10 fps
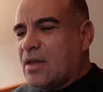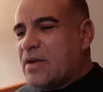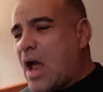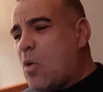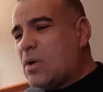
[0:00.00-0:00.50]

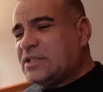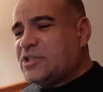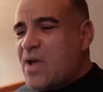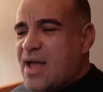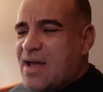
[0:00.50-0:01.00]
Now, once
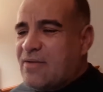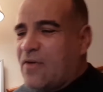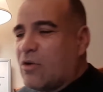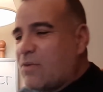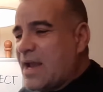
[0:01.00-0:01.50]
you have
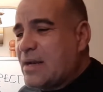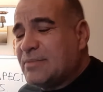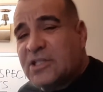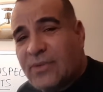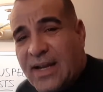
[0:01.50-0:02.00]
a random
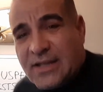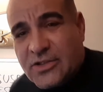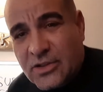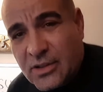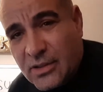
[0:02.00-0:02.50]

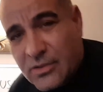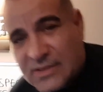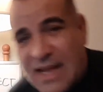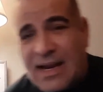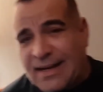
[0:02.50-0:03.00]
stranger who's
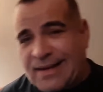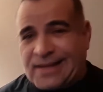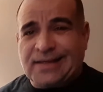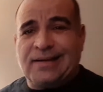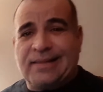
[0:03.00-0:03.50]
not
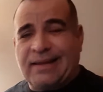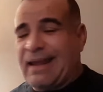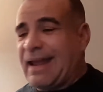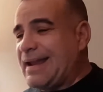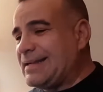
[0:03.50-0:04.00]
connected to the
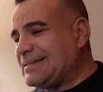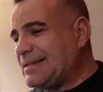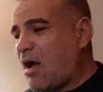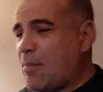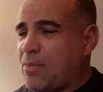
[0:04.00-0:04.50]
case
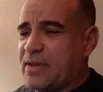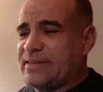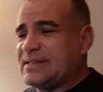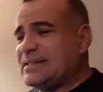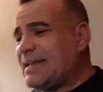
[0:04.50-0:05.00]
up on
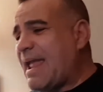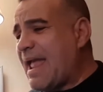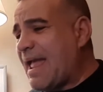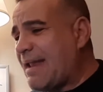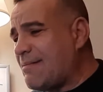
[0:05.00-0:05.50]
the
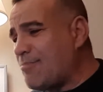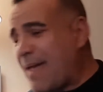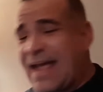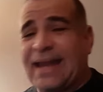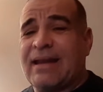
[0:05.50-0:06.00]
stand,
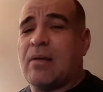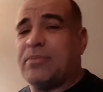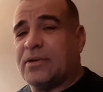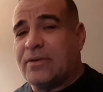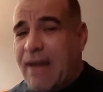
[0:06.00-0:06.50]
backing up
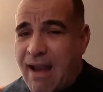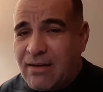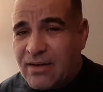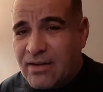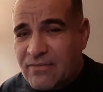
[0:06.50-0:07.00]
your
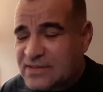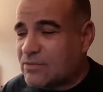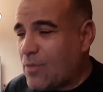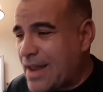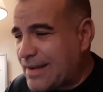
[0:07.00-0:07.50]
narrative as a
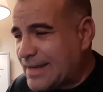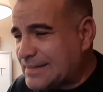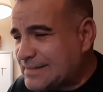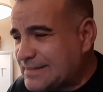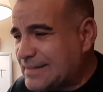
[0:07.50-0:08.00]

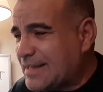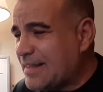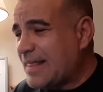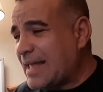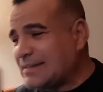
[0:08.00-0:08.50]
witness,
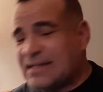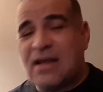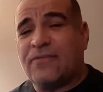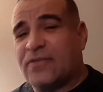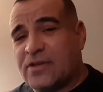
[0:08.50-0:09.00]
that's
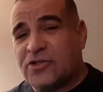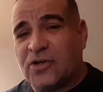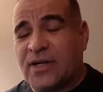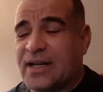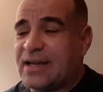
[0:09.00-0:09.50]
enough for the
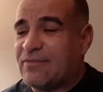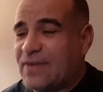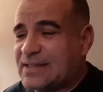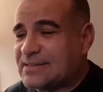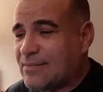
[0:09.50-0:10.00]
jury to
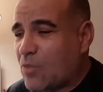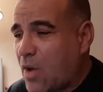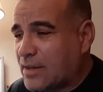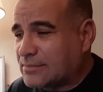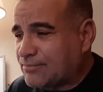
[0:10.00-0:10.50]
convict
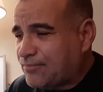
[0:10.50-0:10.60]
someone.